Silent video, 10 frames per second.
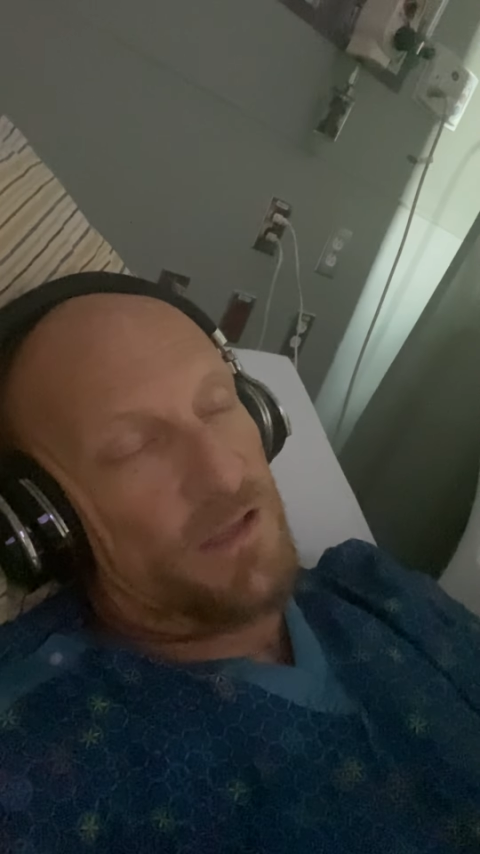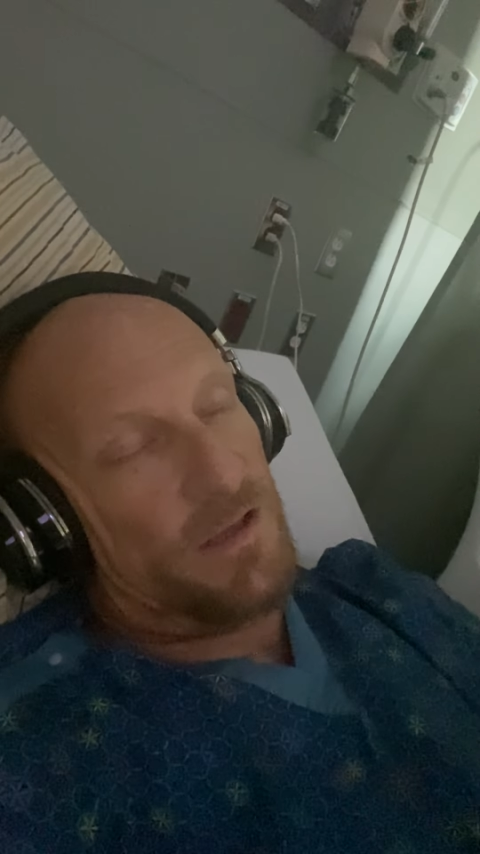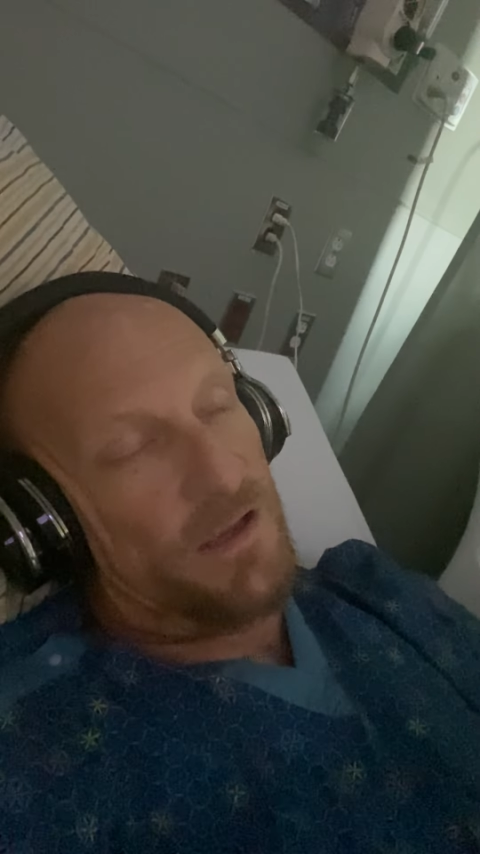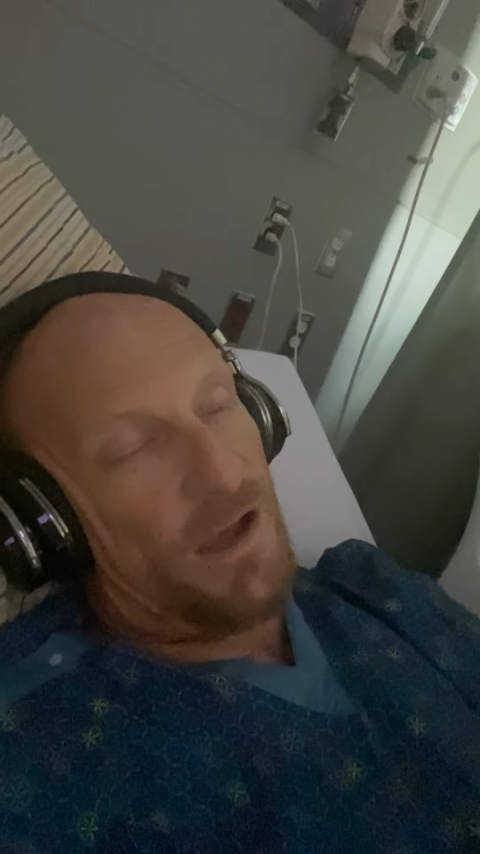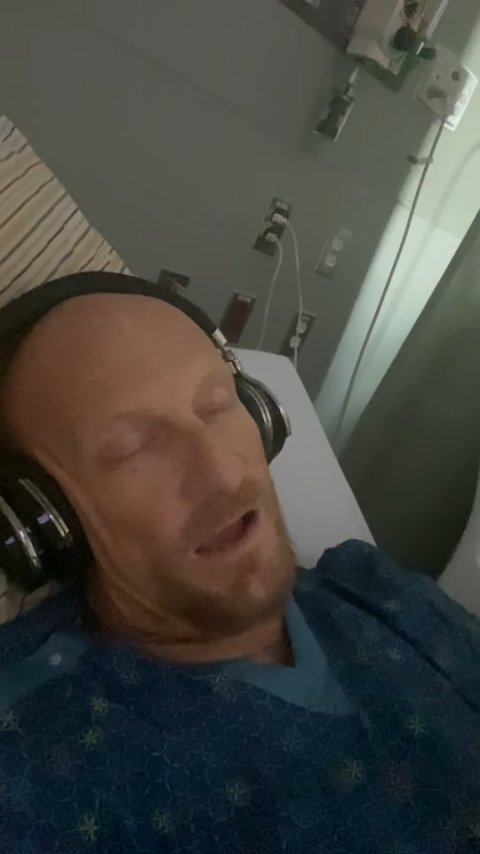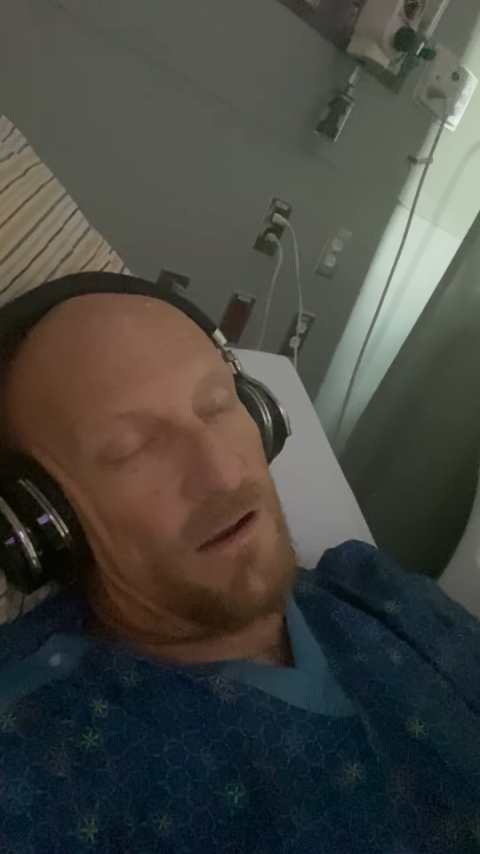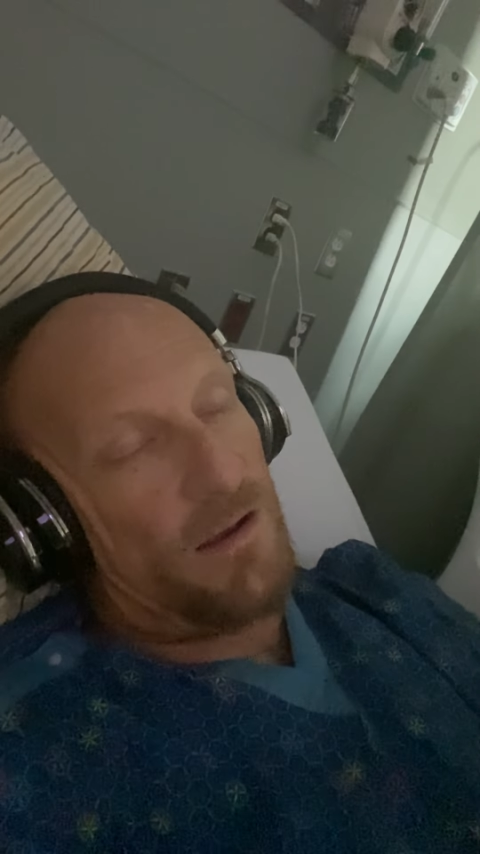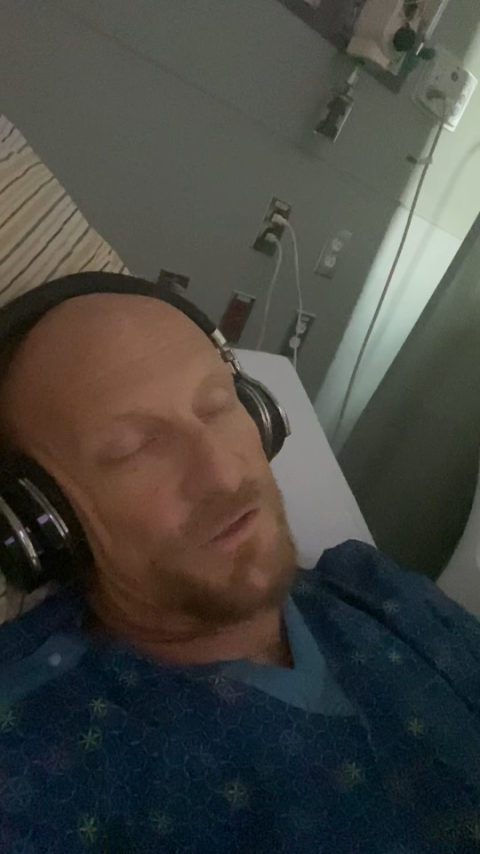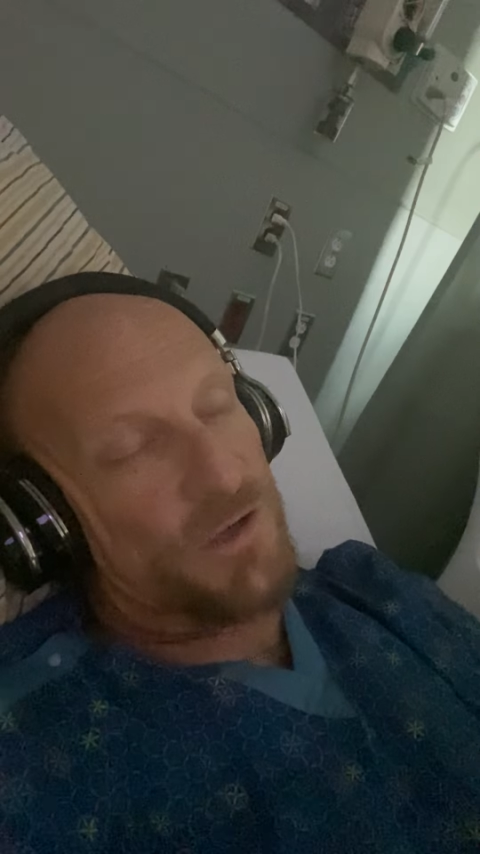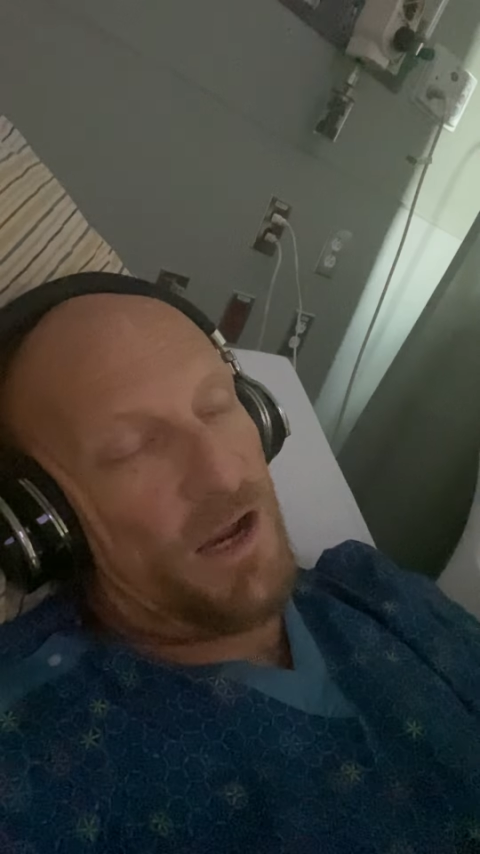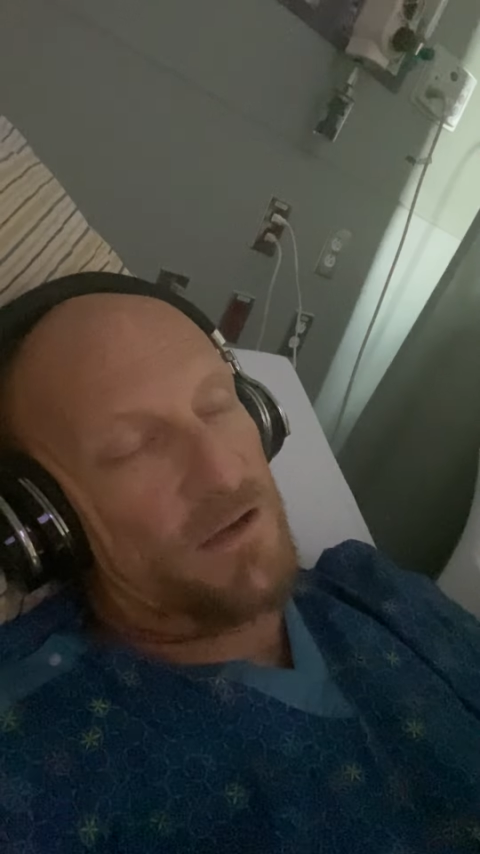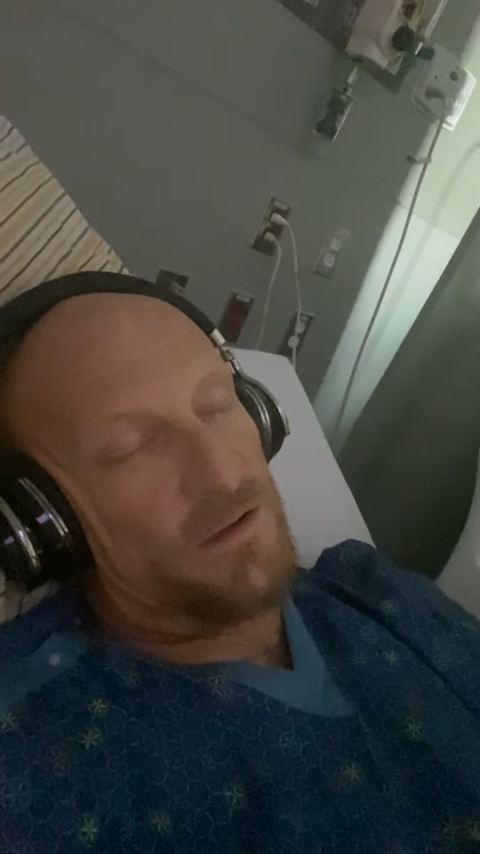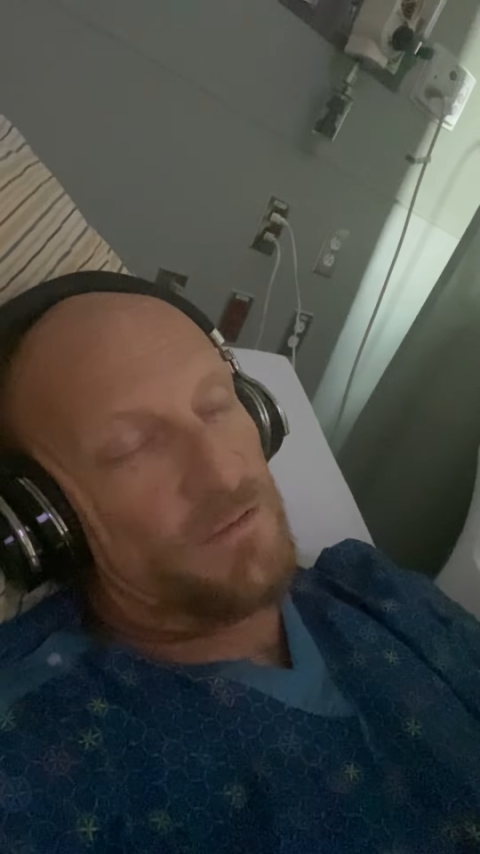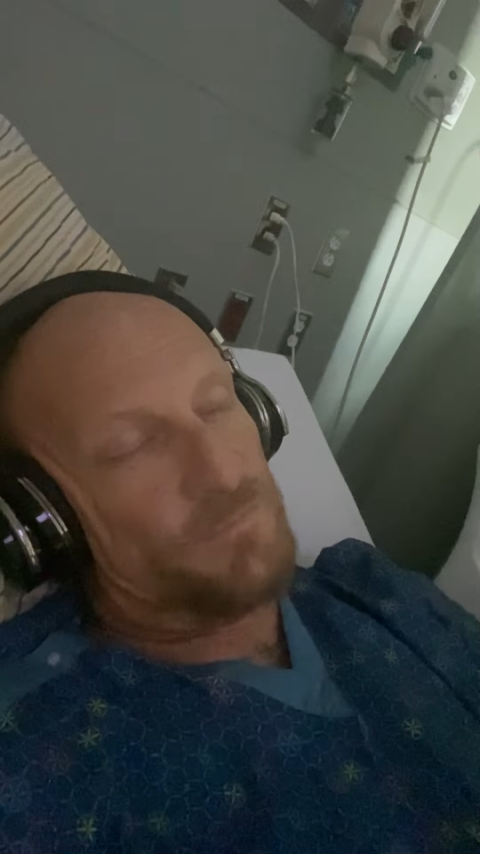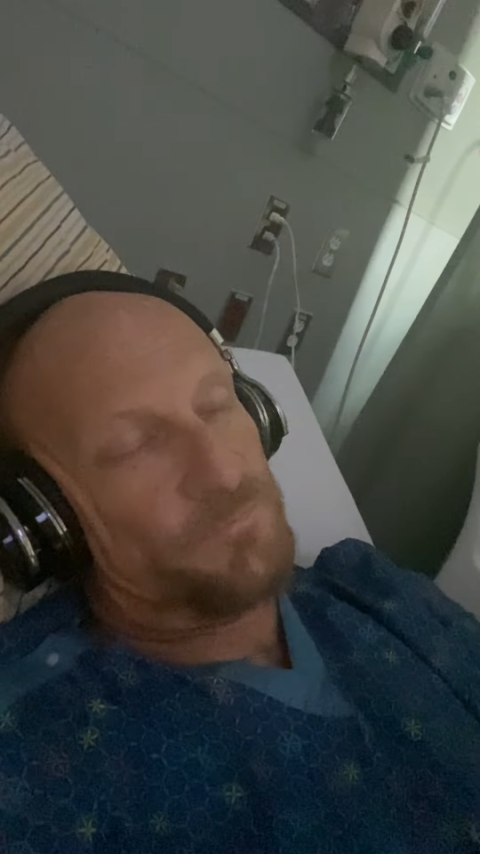like I don't know. I tried to.